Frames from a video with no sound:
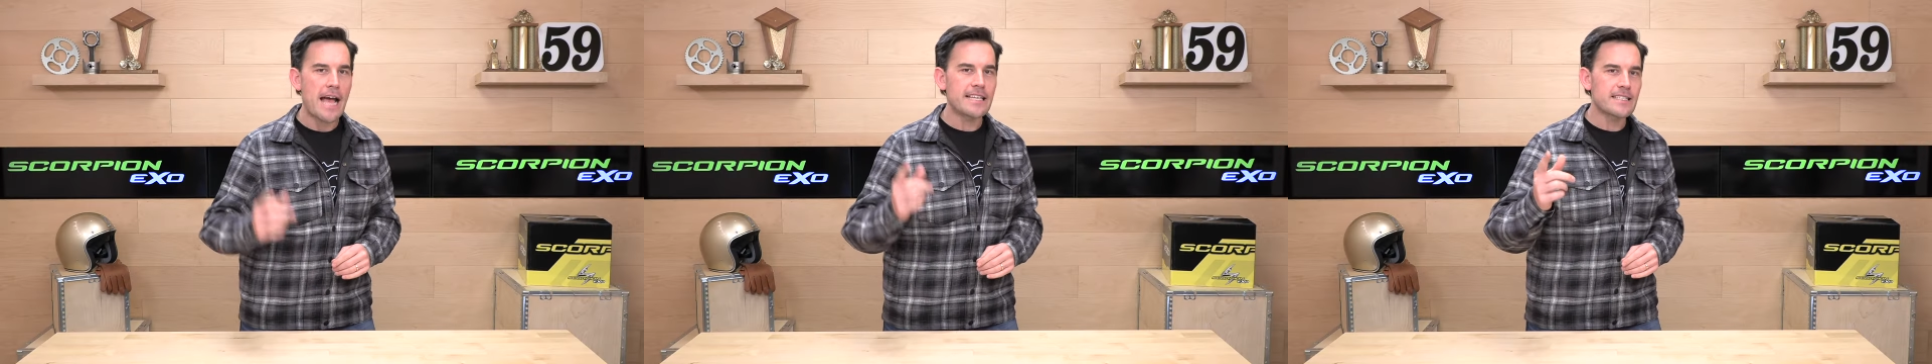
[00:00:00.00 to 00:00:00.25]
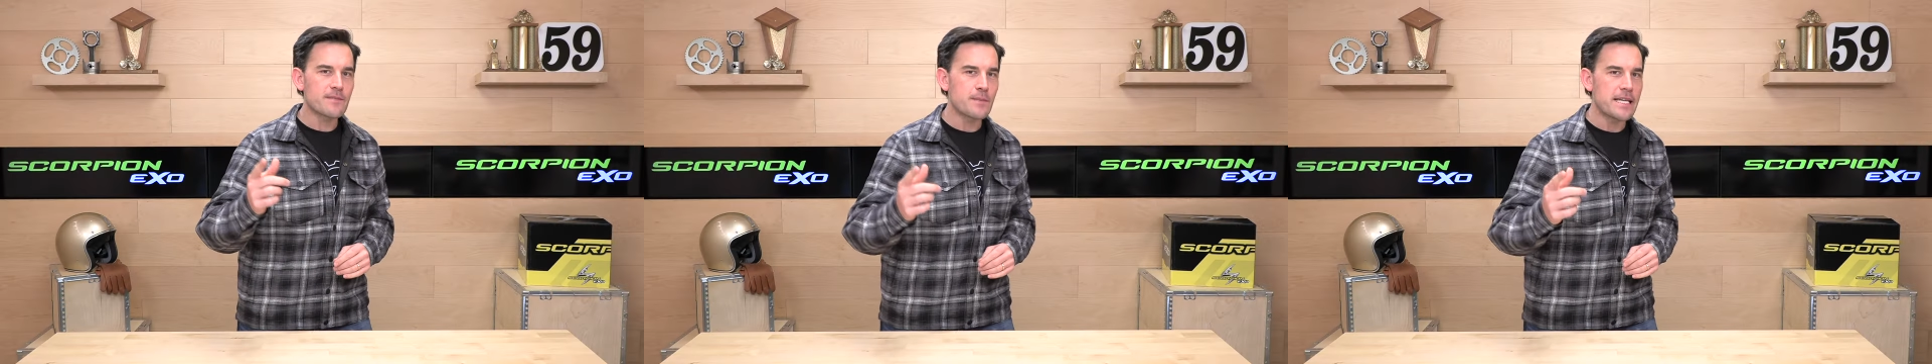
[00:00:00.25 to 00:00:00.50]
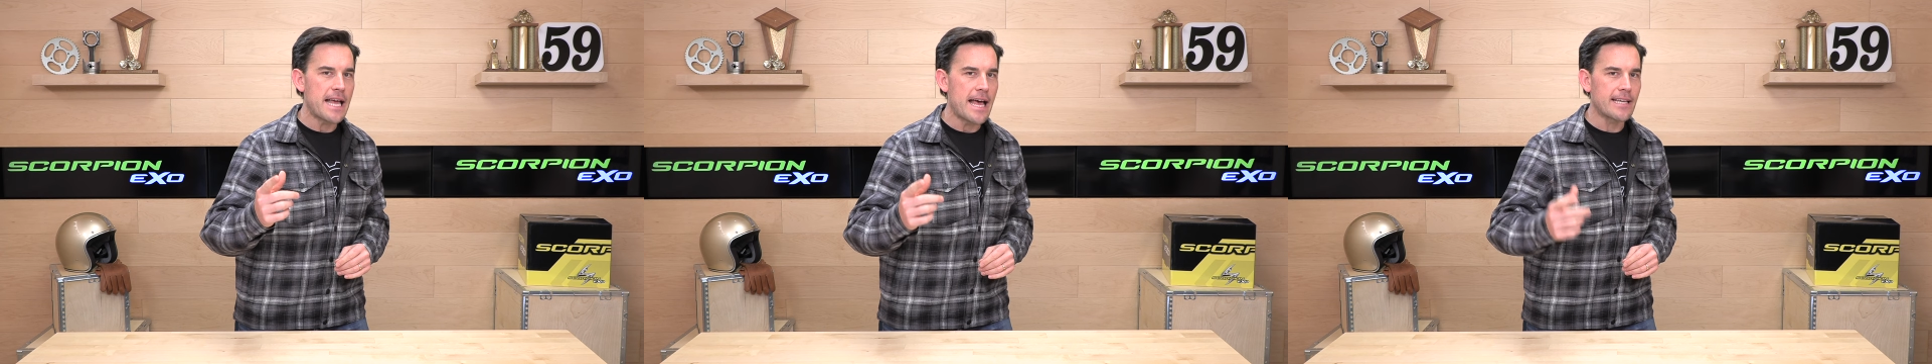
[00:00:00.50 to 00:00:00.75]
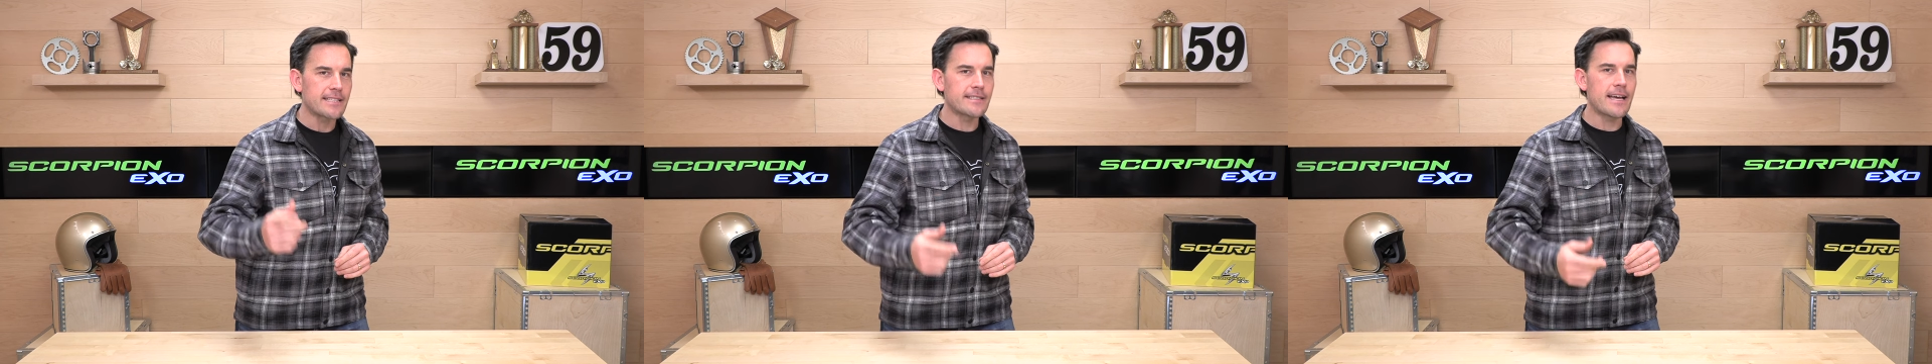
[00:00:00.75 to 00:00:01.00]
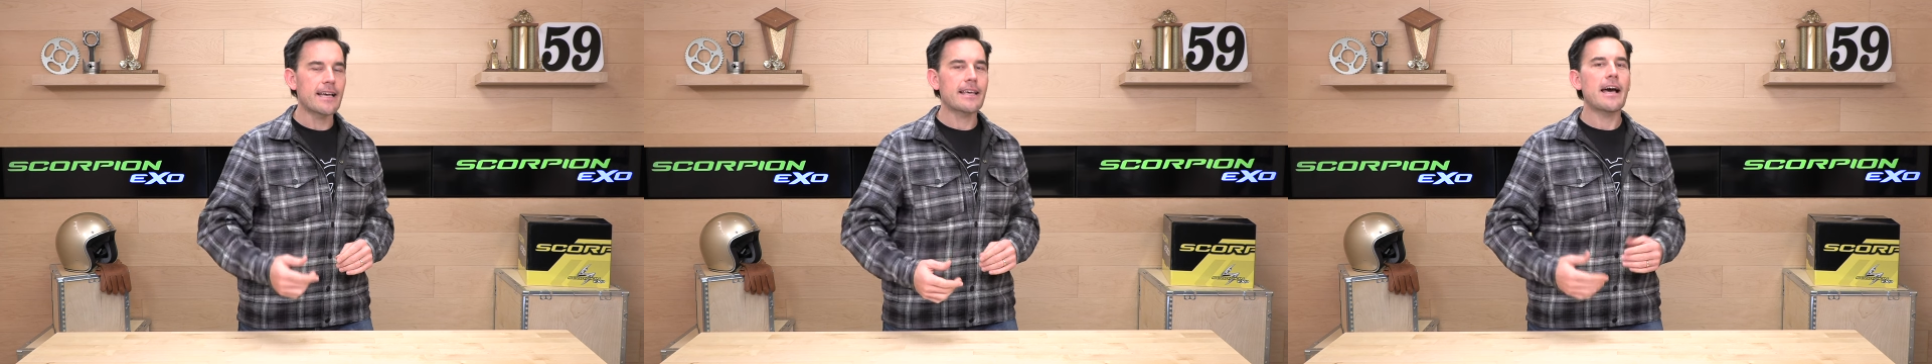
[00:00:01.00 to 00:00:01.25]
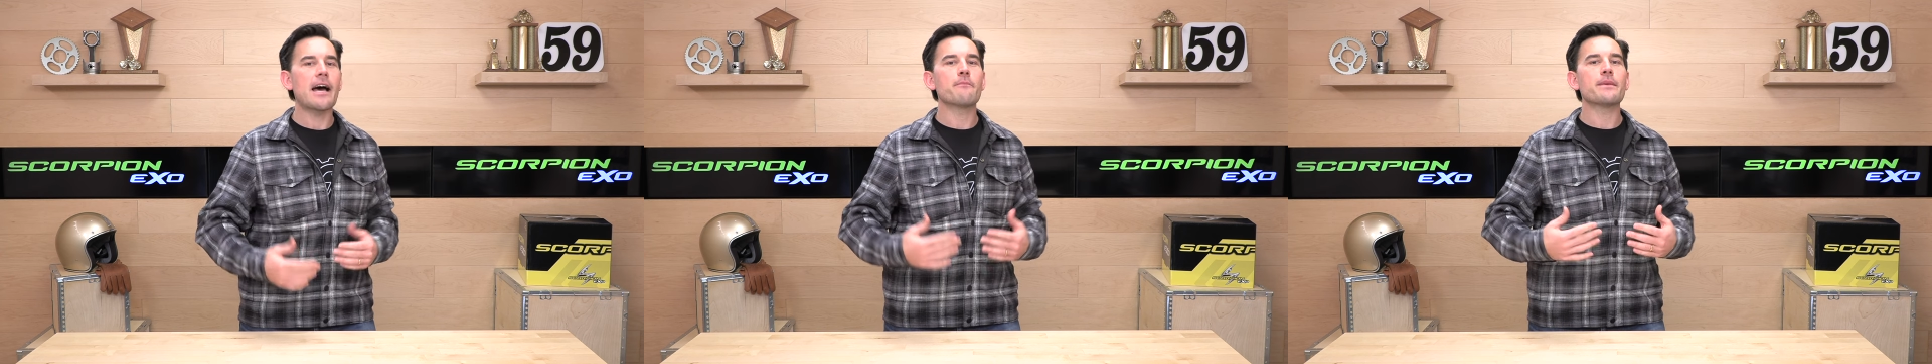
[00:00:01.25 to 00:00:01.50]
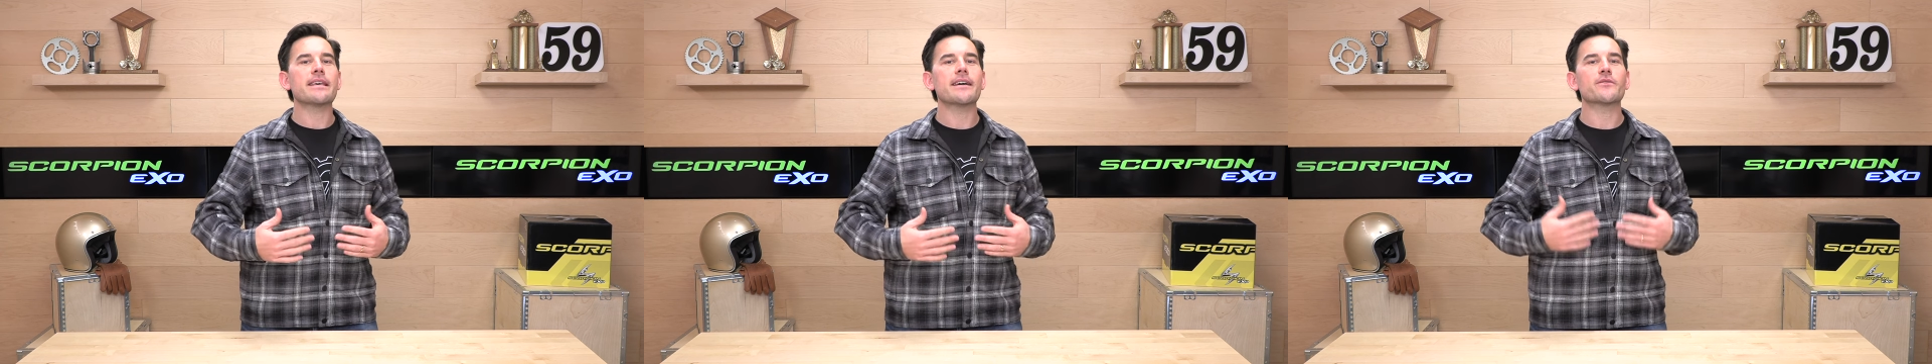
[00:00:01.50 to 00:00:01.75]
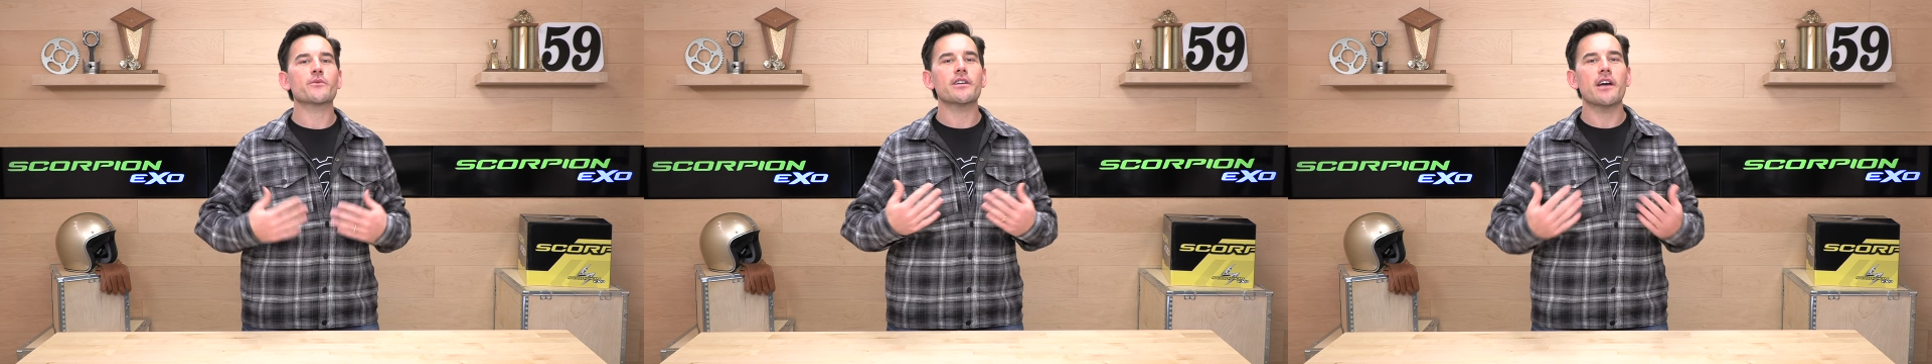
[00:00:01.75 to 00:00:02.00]
at speedaddicts.com
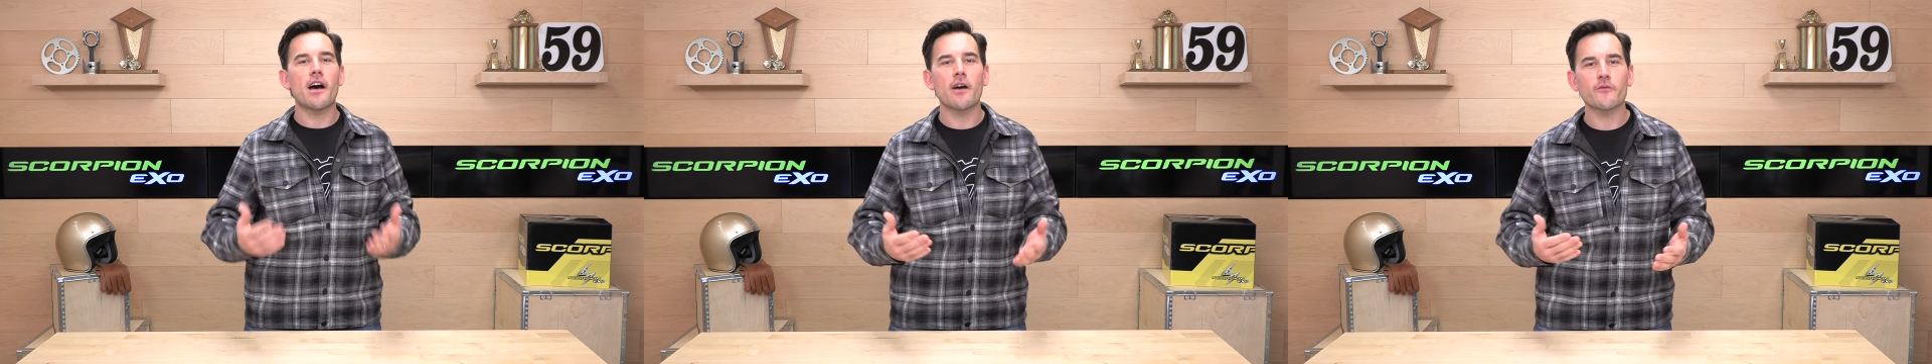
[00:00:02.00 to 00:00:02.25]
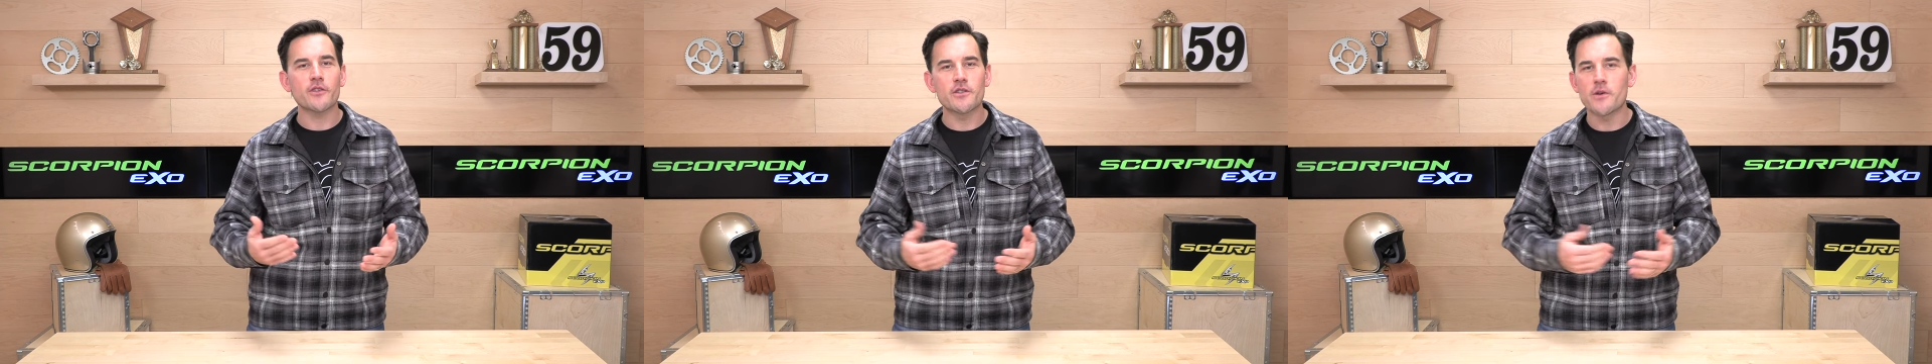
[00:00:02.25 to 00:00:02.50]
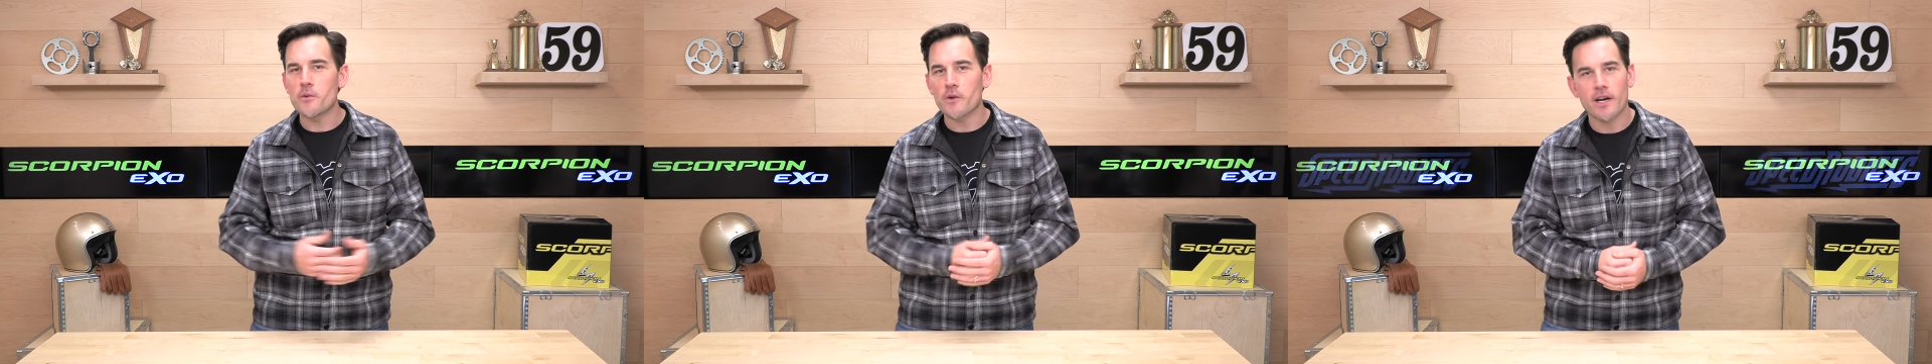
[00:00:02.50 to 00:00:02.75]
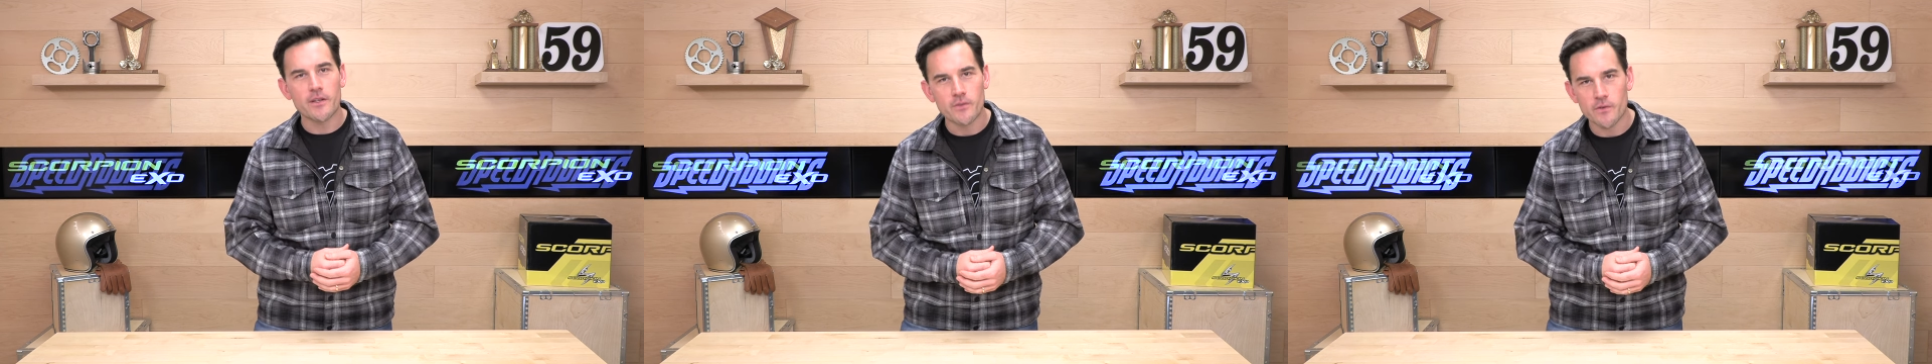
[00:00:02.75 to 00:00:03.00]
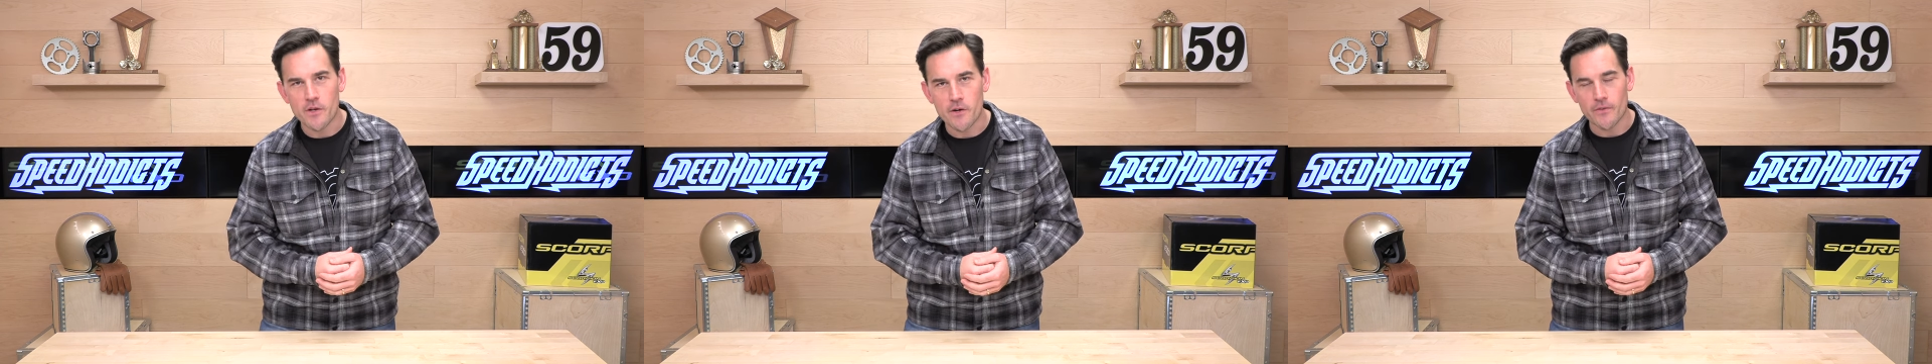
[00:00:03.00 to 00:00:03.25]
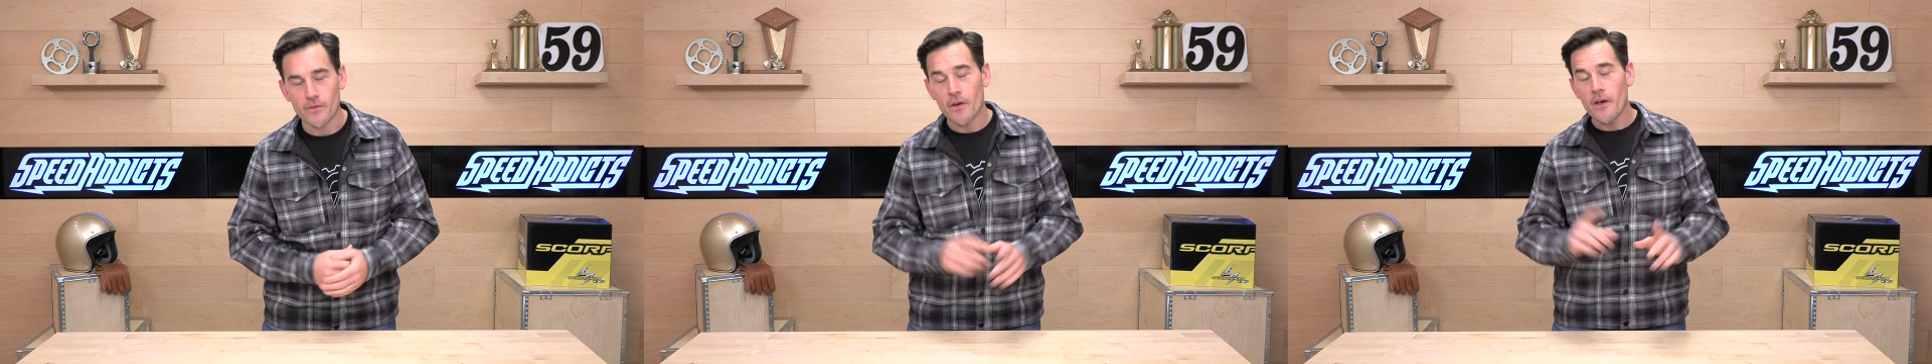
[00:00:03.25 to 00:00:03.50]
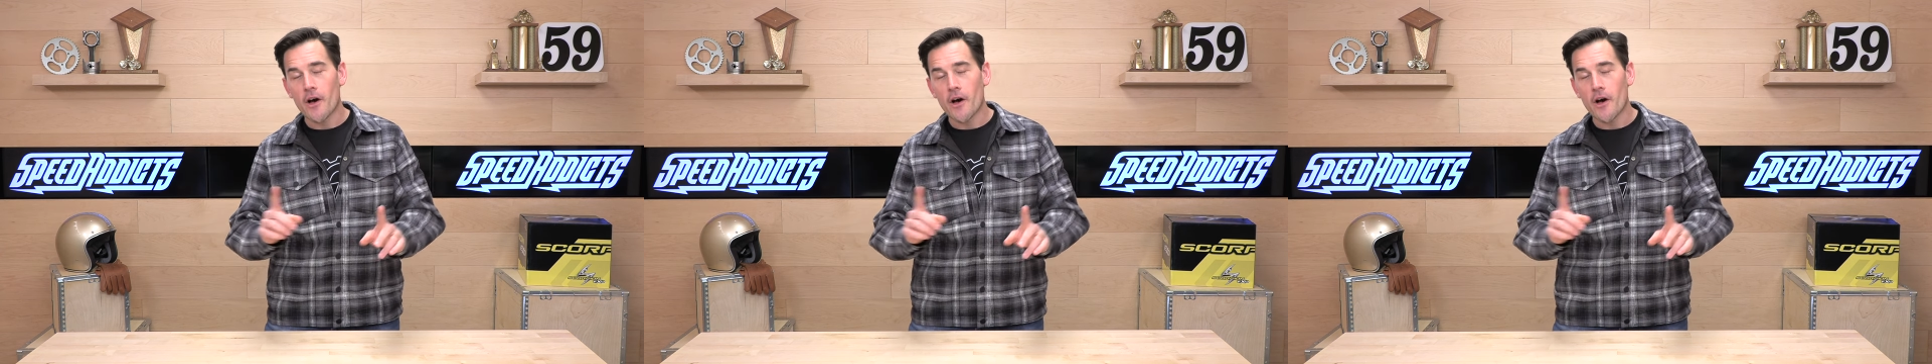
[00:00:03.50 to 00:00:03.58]
because we're gonna offer you no cost returns.